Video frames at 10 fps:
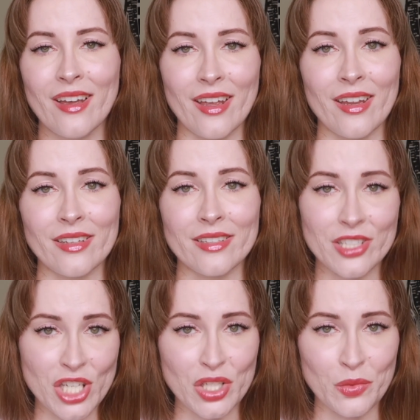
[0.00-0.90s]
and
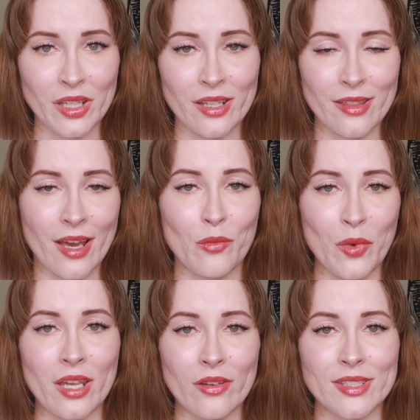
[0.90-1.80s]
genuinely that
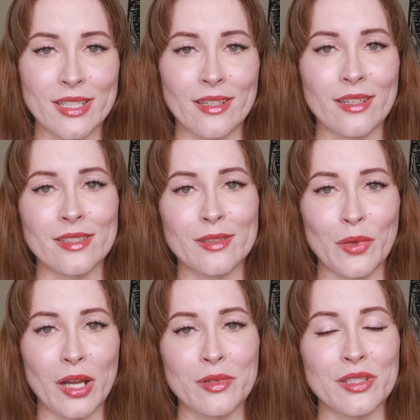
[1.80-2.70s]
week of sickness
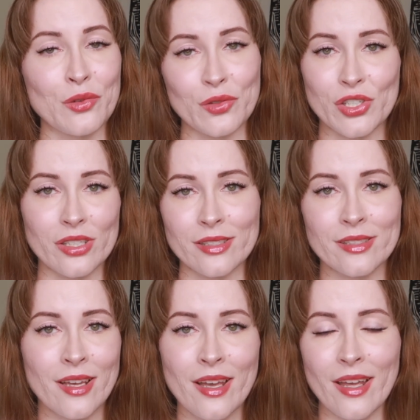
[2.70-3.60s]
when I was
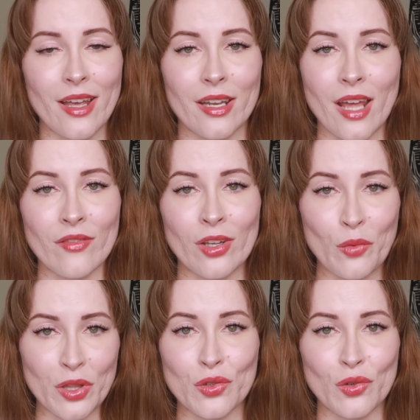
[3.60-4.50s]
nauseous and having
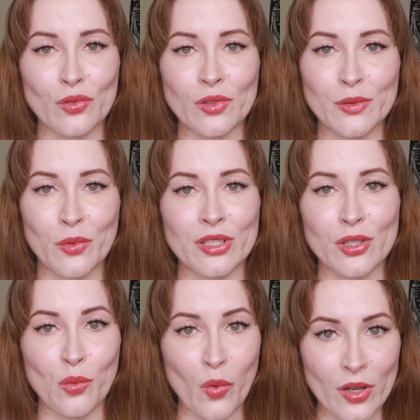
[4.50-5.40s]
withdrawals was the
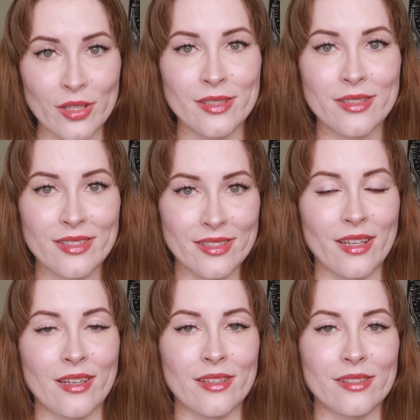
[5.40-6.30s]
worst
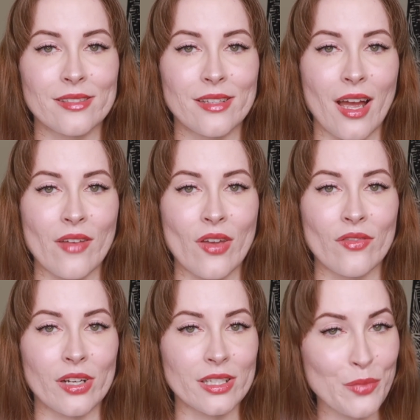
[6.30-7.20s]
sickness I've
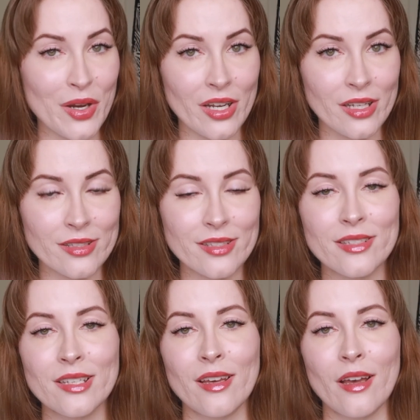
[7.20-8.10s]
ever experienced.
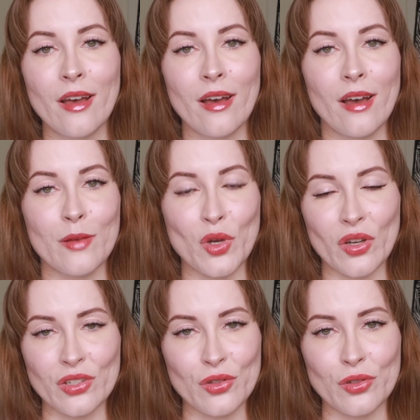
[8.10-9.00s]
I'm not
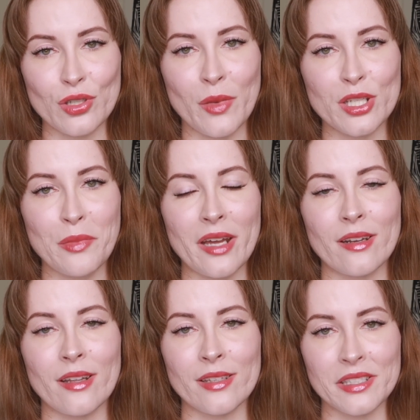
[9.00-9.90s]
going to talk too much about
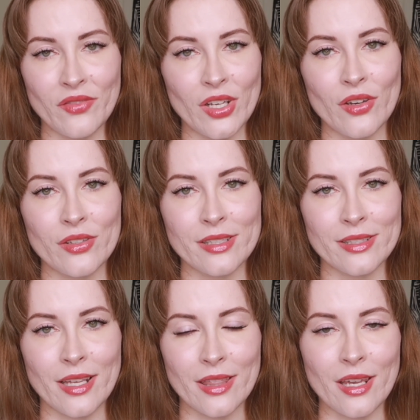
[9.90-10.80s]
it in this video
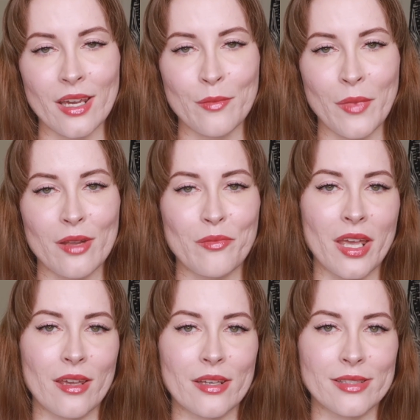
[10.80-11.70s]
since I think I might
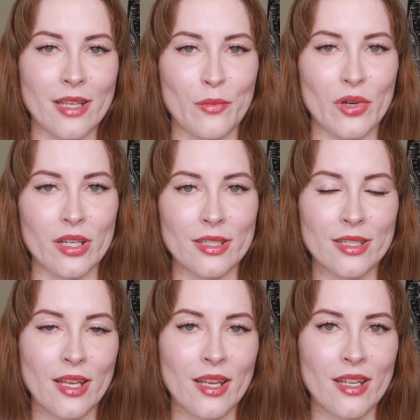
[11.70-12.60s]
make a separate
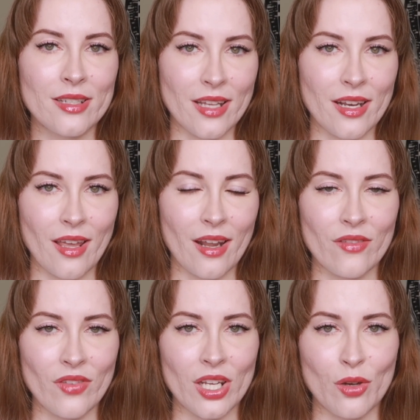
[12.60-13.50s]

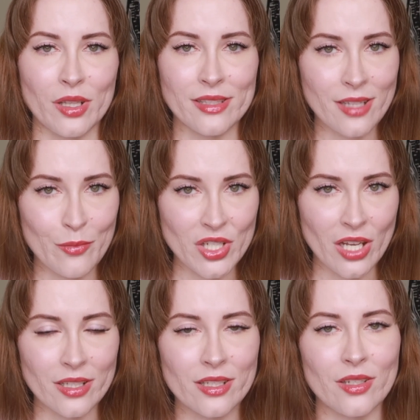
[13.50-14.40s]
dedicated video on the
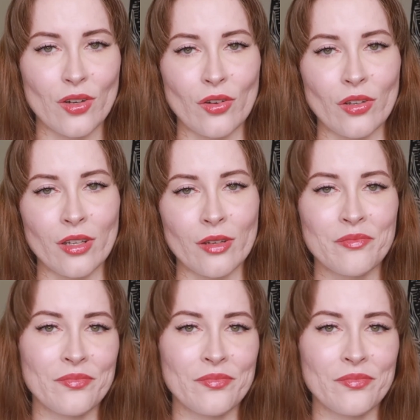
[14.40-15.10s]
subject, on